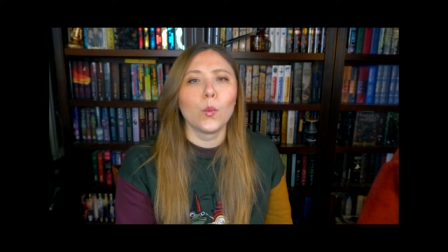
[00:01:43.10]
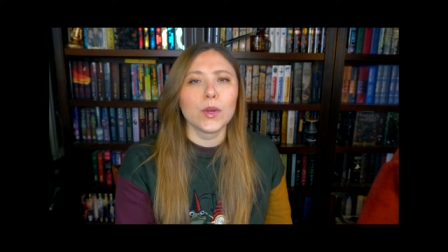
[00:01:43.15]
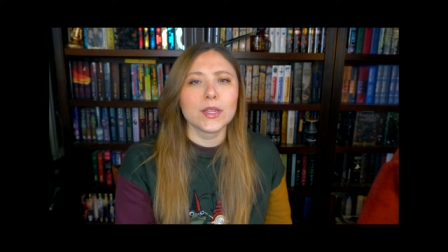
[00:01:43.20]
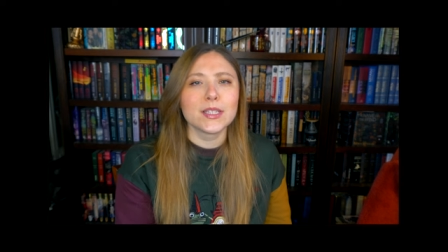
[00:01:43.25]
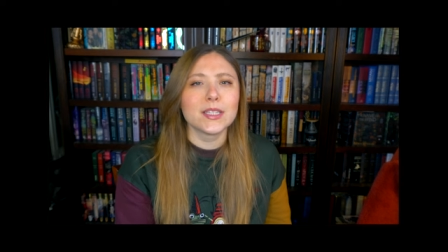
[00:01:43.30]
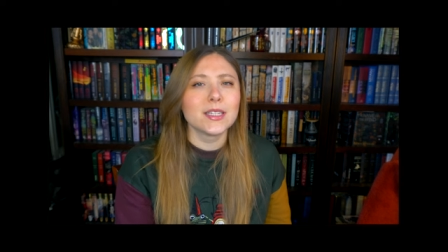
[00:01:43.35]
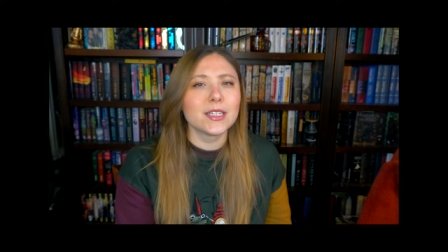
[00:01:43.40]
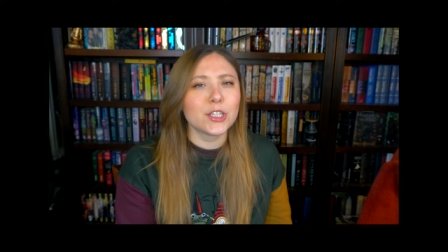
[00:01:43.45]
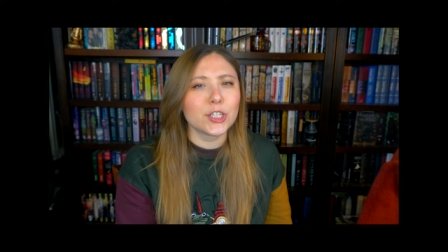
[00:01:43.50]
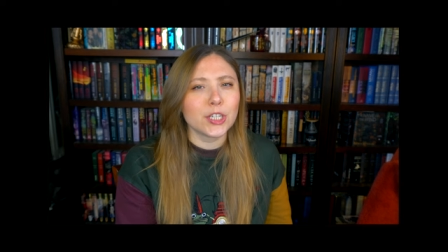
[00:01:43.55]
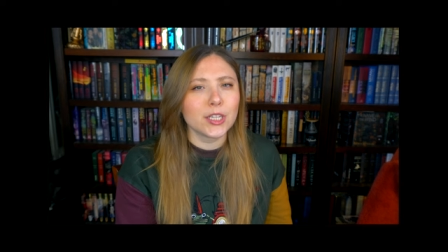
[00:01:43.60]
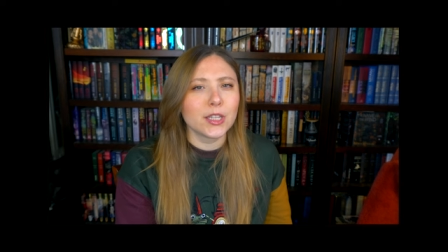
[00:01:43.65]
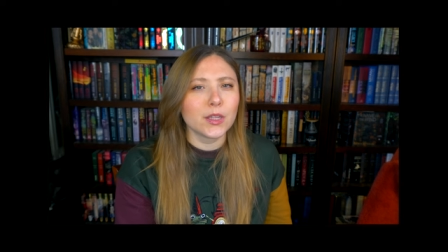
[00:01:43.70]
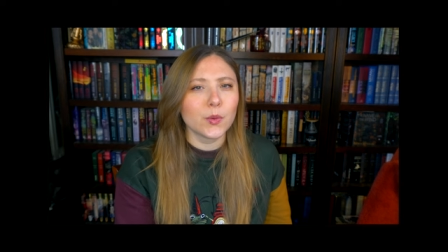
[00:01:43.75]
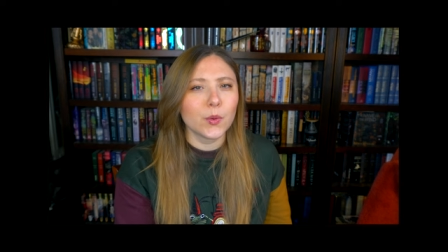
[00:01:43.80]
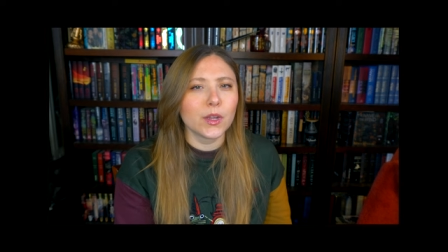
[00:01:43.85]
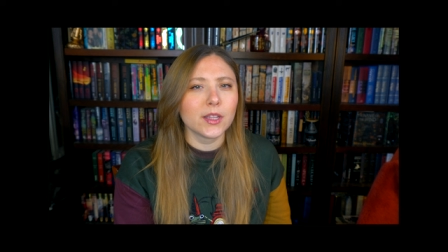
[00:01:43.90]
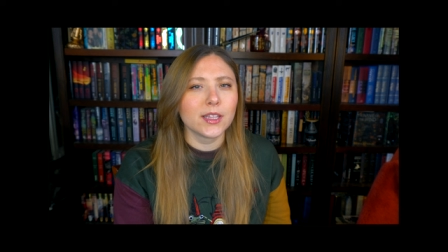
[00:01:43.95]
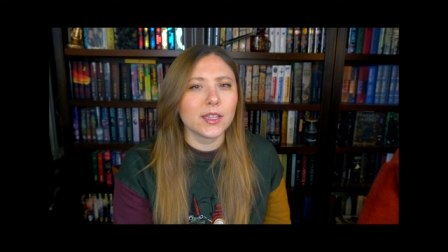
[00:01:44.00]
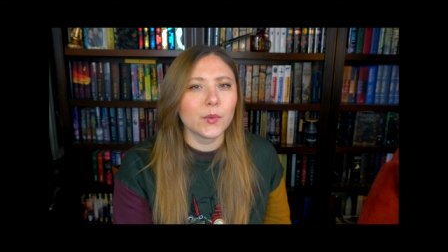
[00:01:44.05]
Wasn't she the
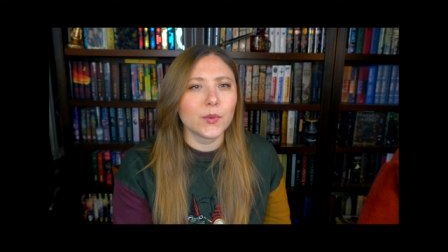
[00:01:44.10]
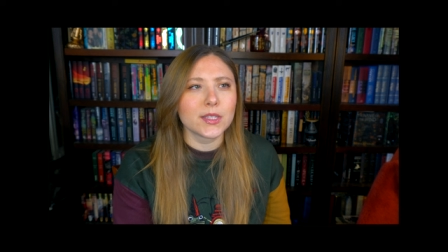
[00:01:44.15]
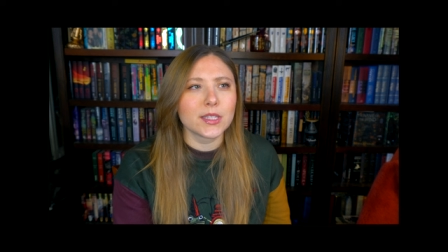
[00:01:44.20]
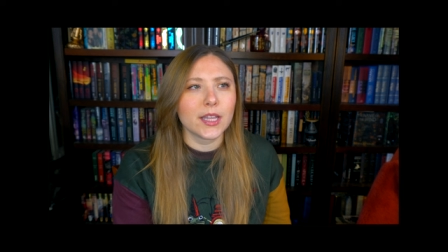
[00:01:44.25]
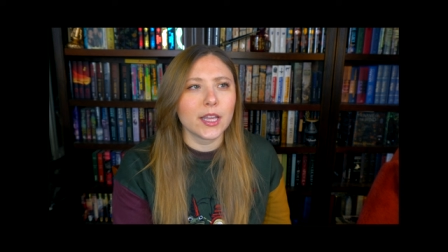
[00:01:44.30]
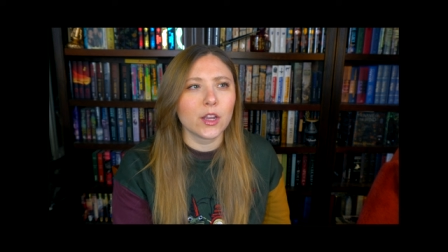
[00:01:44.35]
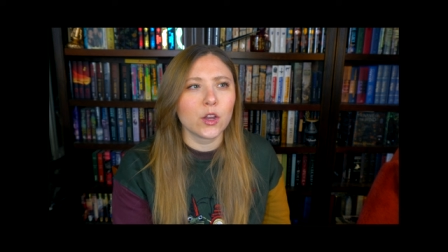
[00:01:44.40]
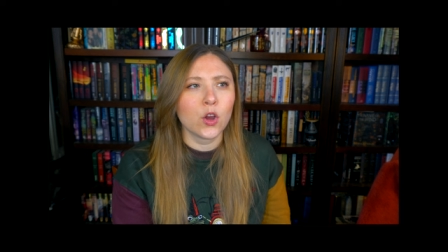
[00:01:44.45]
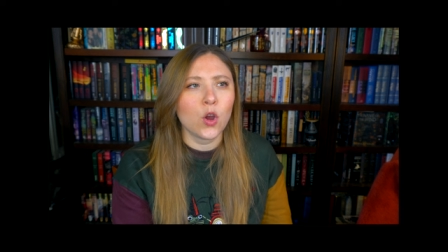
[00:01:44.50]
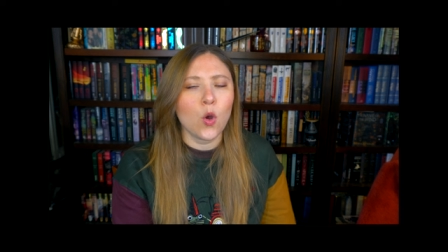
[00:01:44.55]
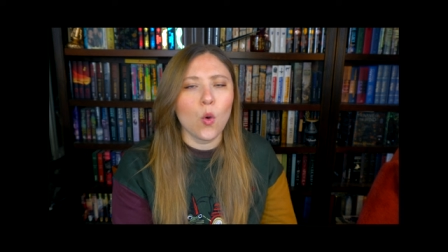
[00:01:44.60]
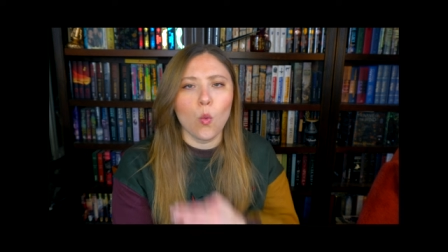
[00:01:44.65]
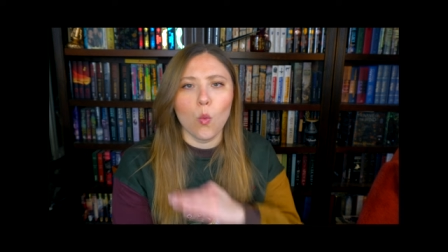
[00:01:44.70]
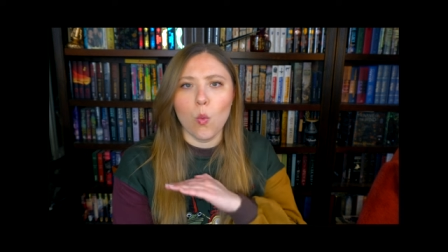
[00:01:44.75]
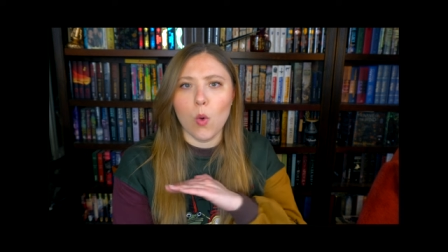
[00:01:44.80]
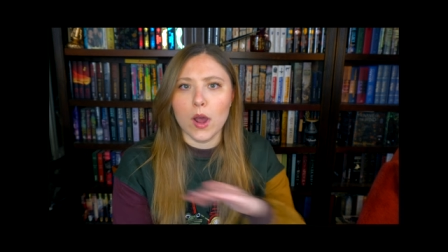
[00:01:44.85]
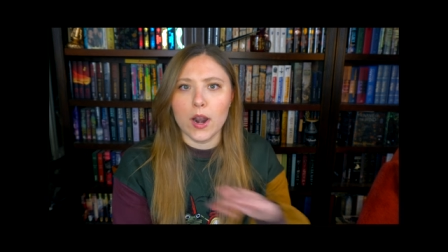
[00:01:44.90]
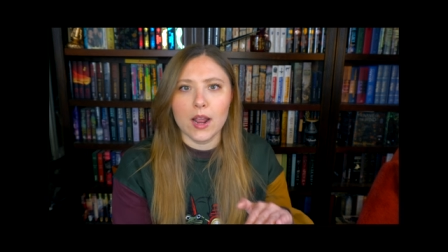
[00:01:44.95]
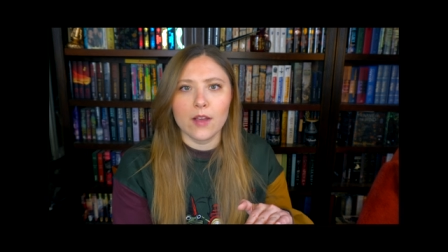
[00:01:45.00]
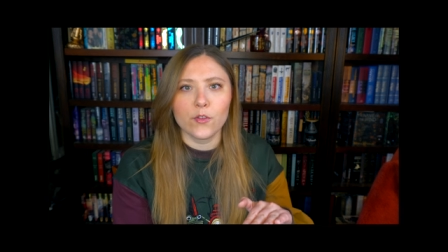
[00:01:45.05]
one that was like,
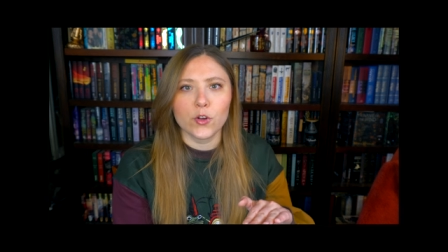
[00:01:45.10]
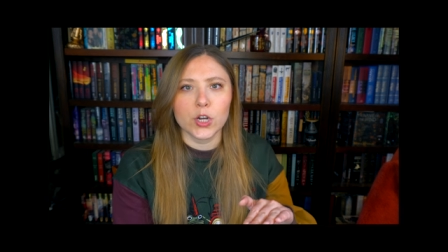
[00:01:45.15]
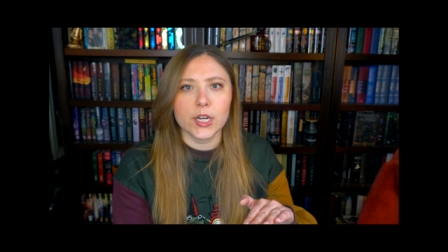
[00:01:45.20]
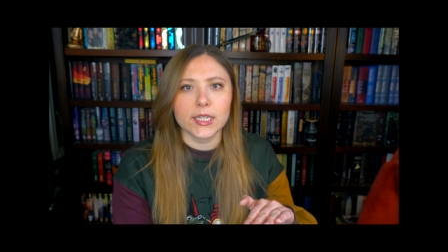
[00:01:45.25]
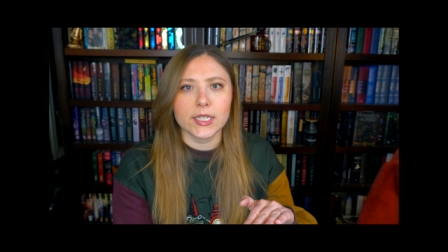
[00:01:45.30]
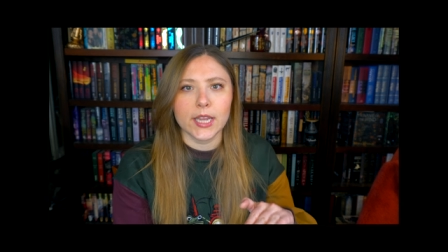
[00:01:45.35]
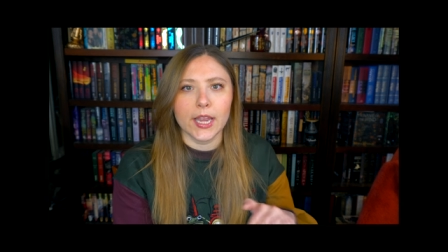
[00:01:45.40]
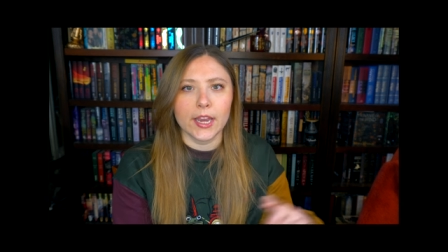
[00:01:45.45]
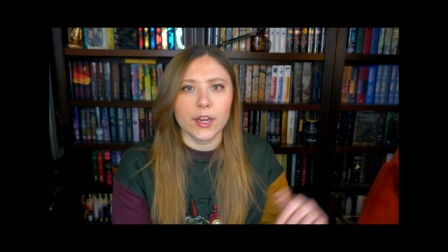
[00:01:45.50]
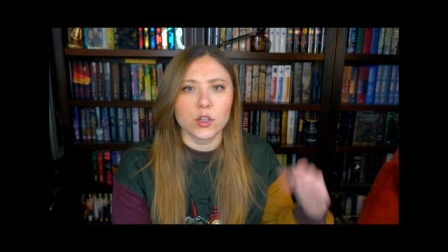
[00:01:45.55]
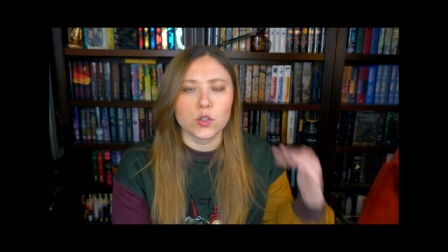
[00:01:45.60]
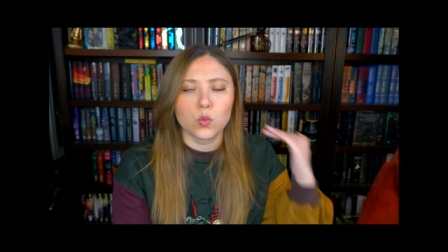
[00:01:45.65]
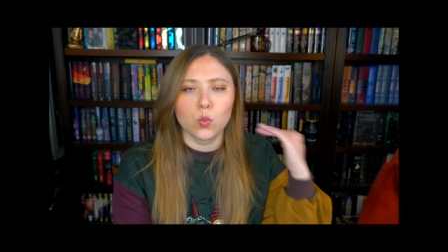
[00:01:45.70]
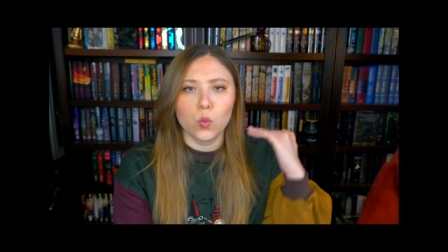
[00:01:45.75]
whatever it takes,